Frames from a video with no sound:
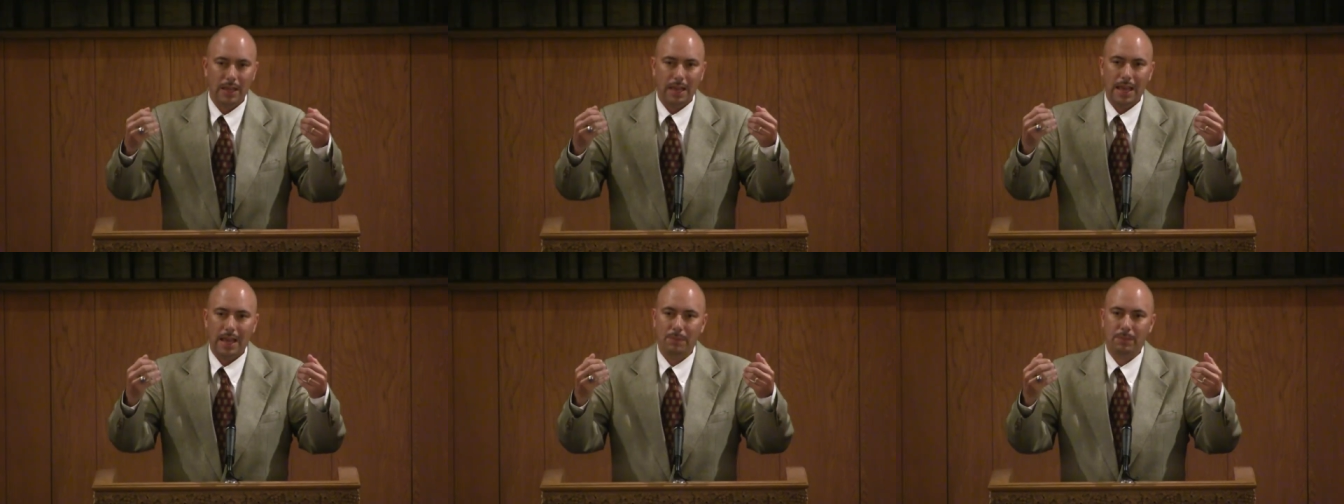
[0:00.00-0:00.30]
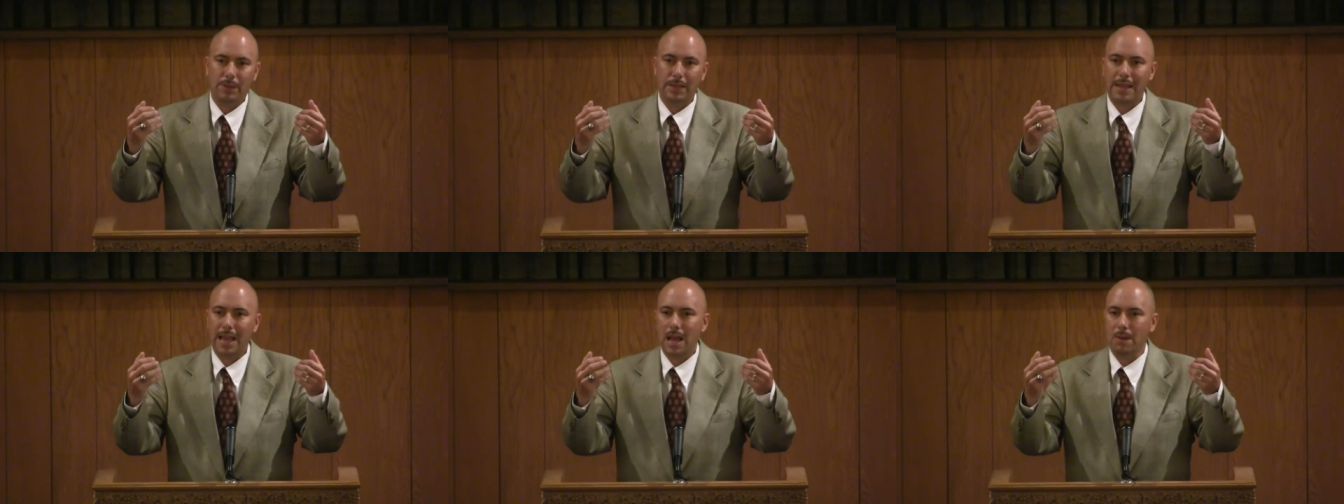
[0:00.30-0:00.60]
and
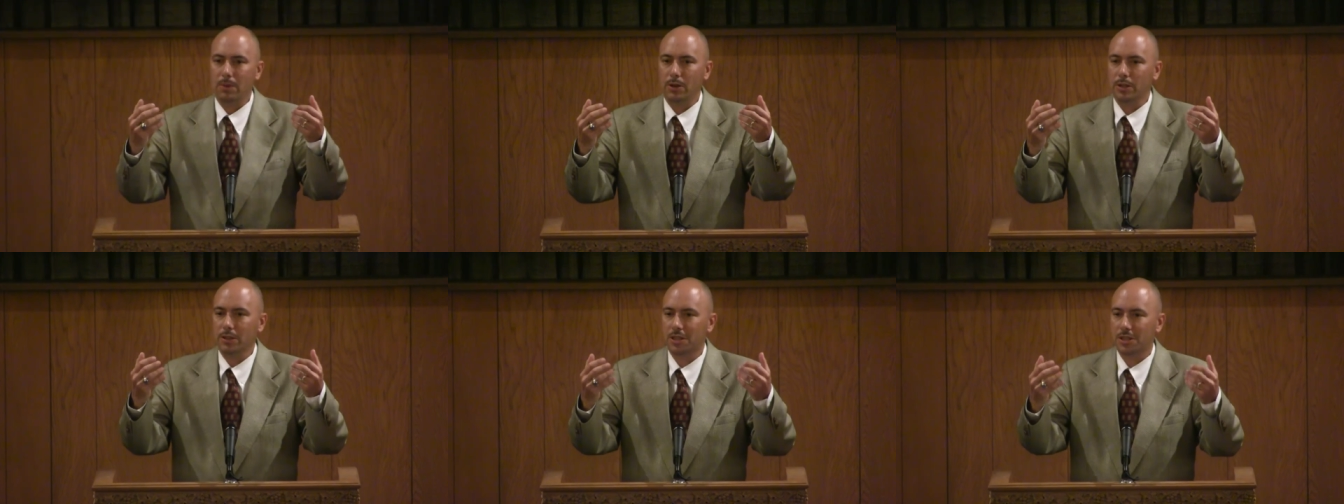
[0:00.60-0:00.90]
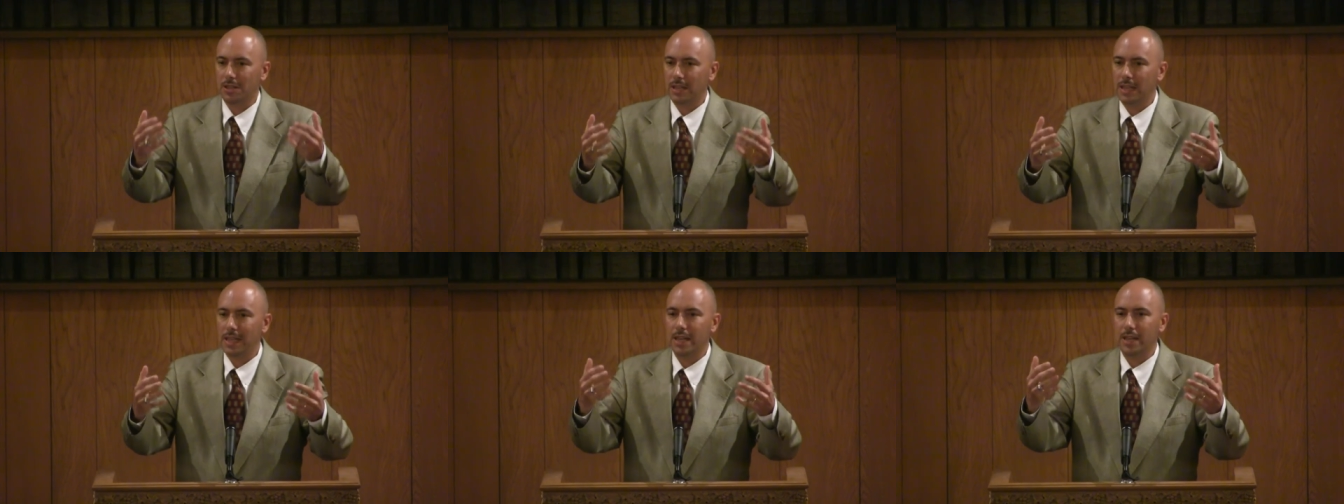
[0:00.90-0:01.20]
being able to
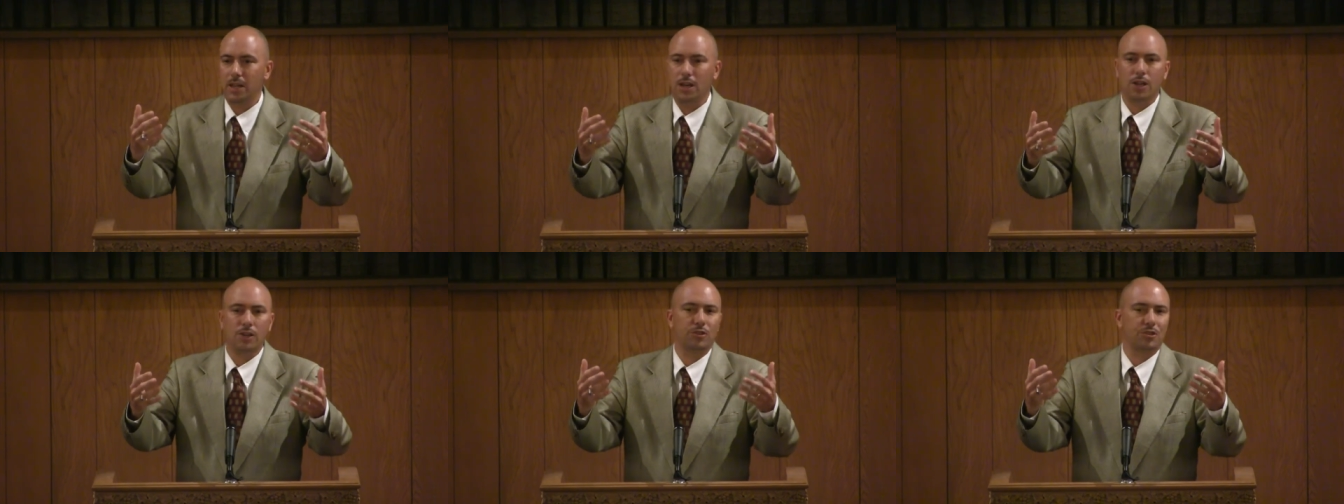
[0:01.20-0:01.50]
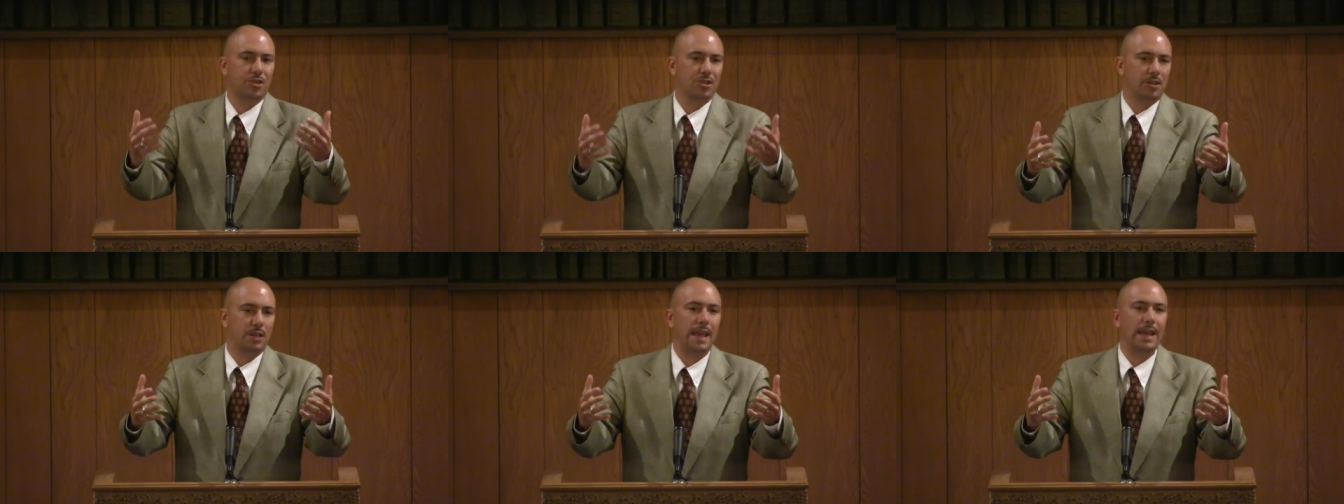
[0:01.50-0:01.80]
see and
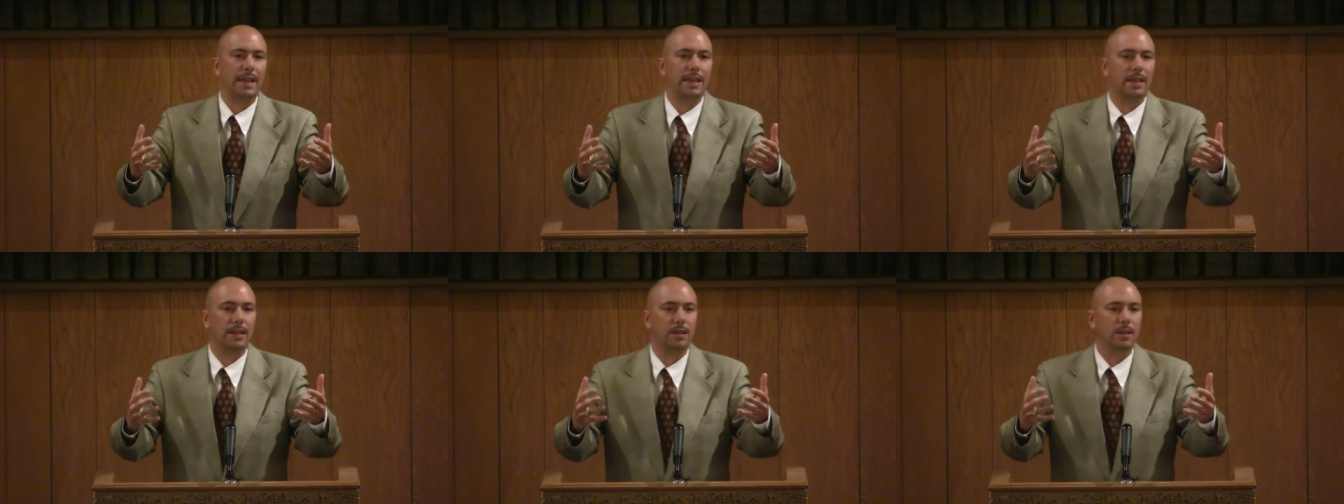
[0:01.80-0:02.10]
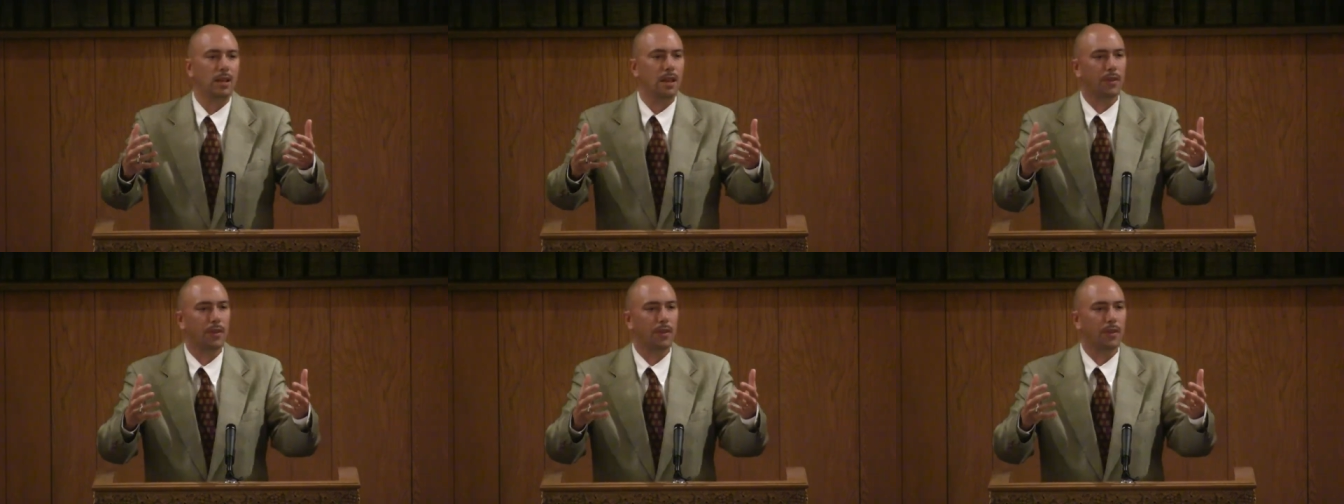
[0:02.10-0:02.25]
understand